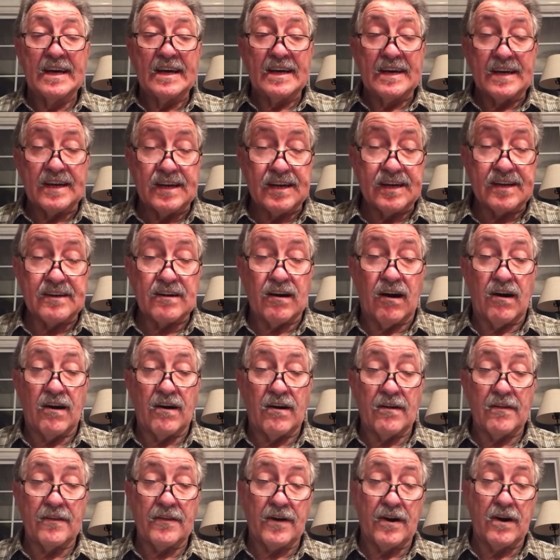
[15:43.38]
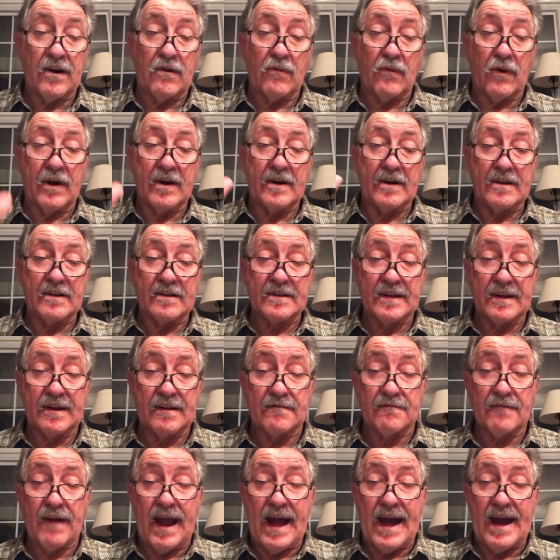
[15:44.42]
In all the world
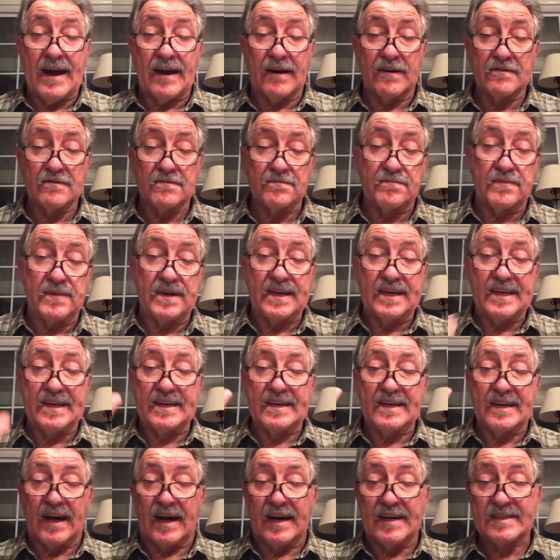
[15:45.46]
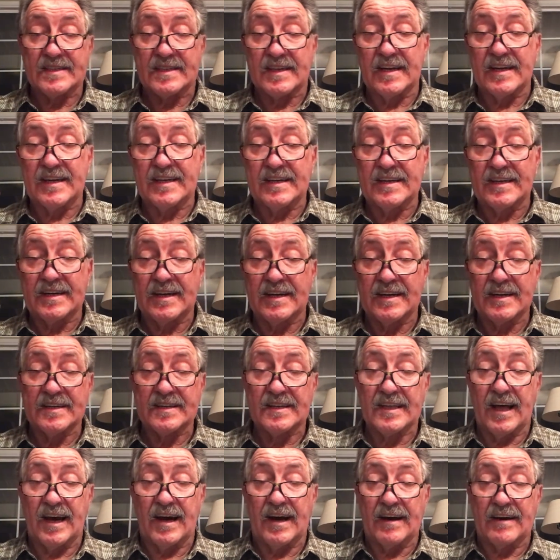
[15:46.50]
around me, I see
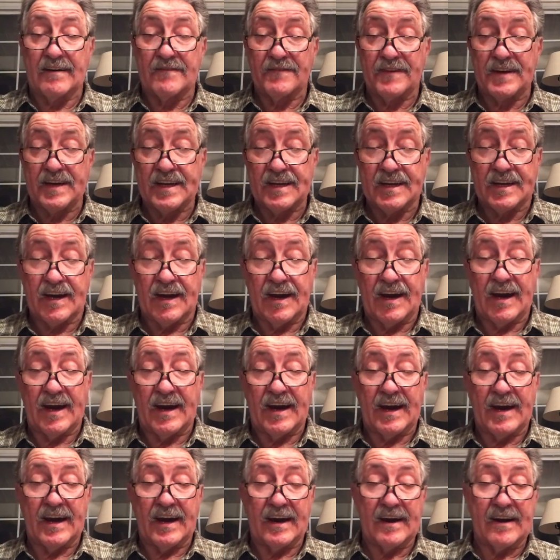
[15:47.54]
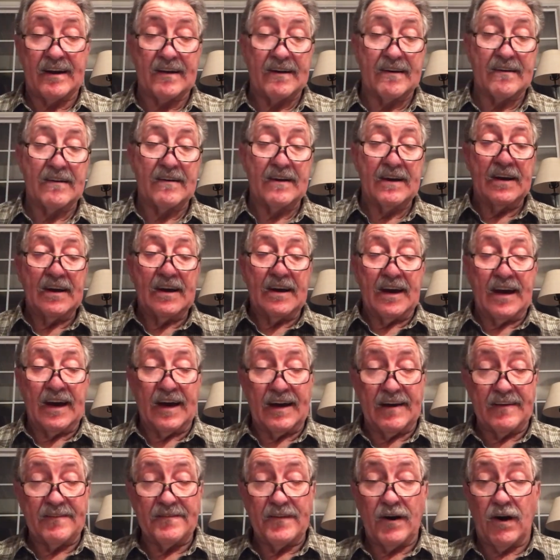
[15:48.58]
His loving care.
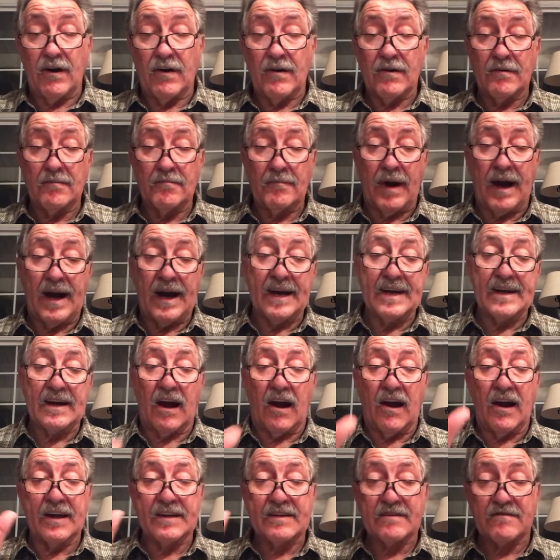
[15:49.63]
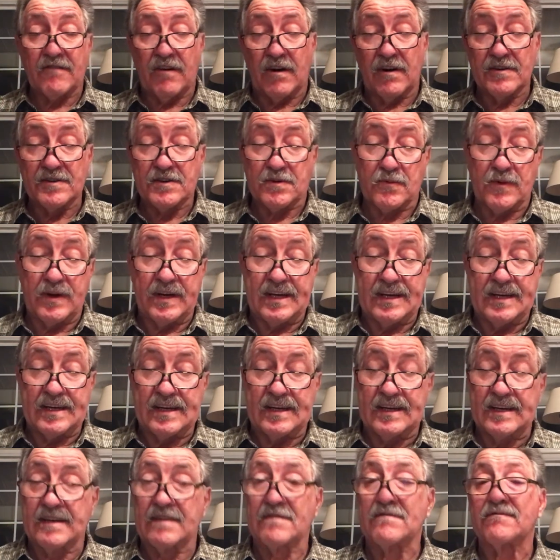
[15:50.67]
And though my heart grows
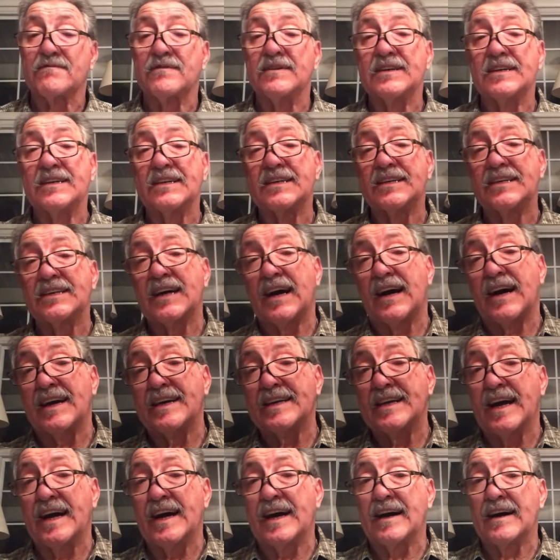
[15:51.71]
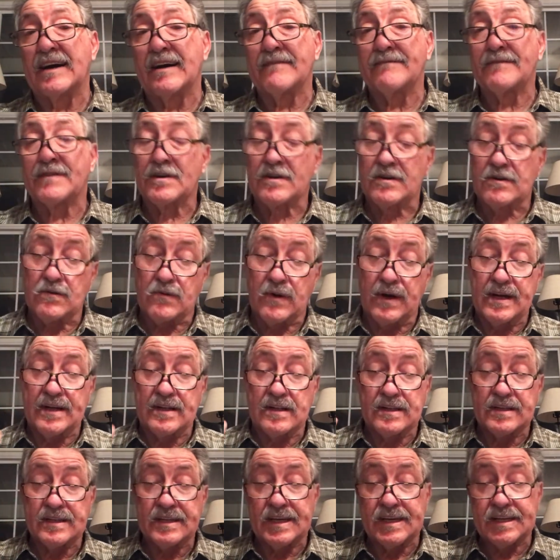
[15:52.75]
weary, I never
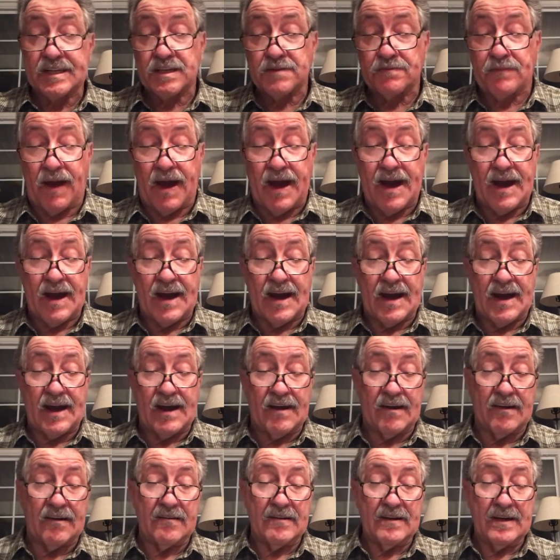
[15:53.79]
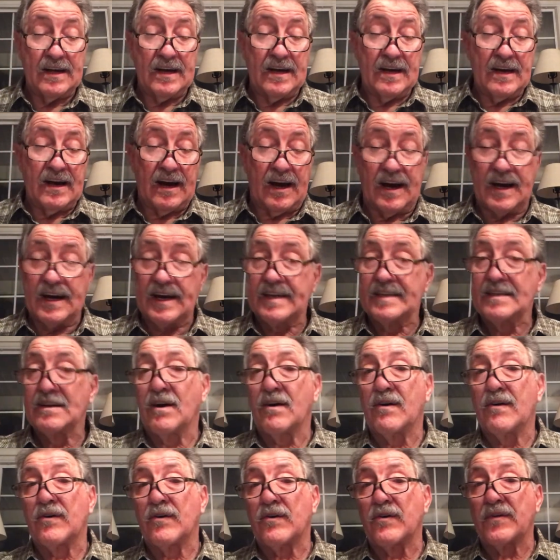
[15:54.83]
will despair. I
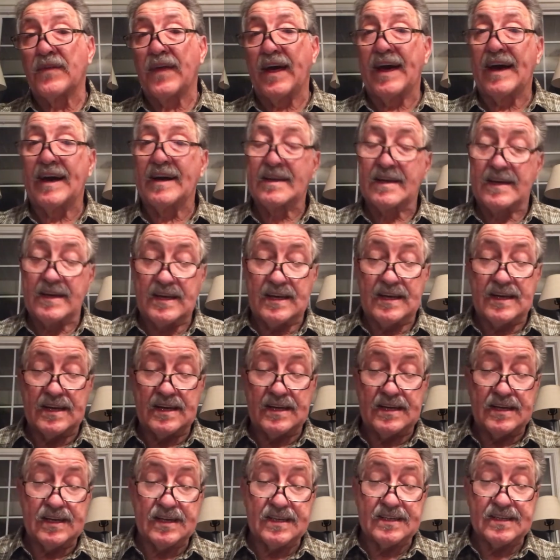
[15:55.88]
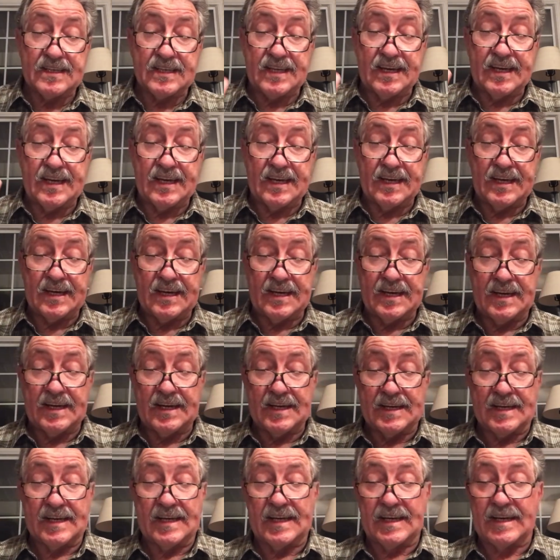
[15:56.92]
know that He is
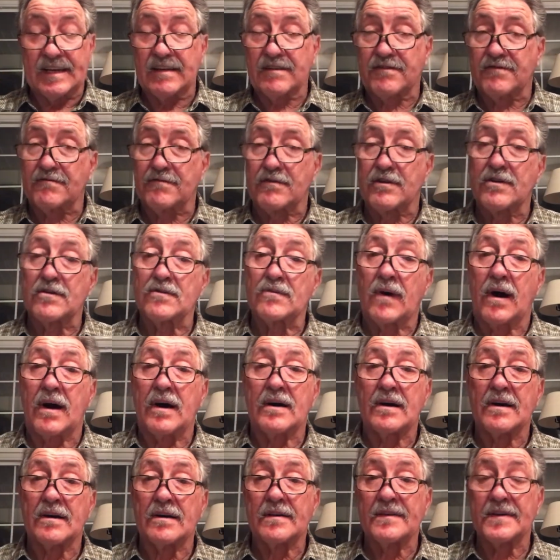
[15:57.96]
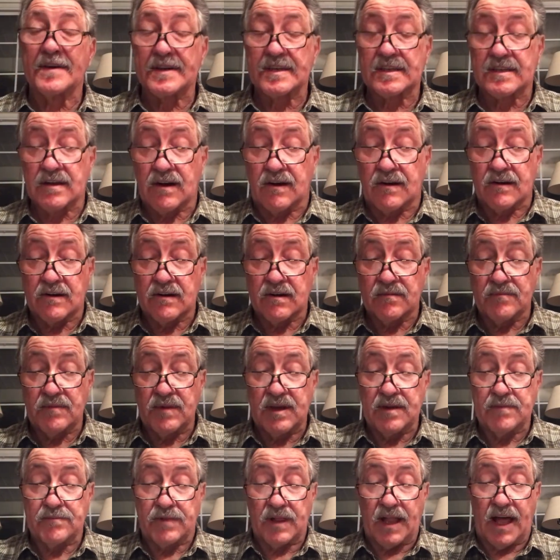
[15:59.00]
leading through all the
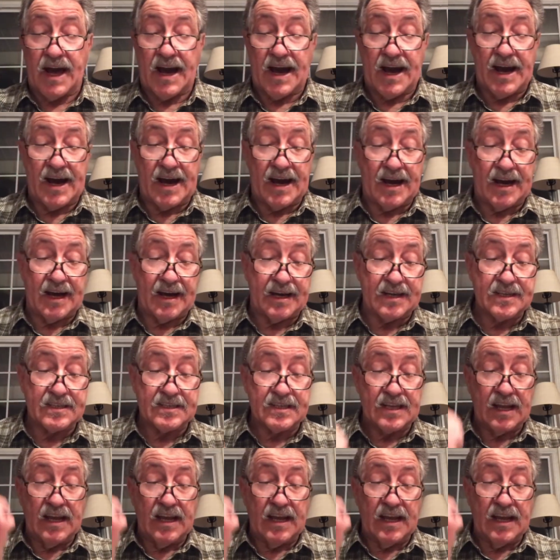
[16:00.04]
stormy blast.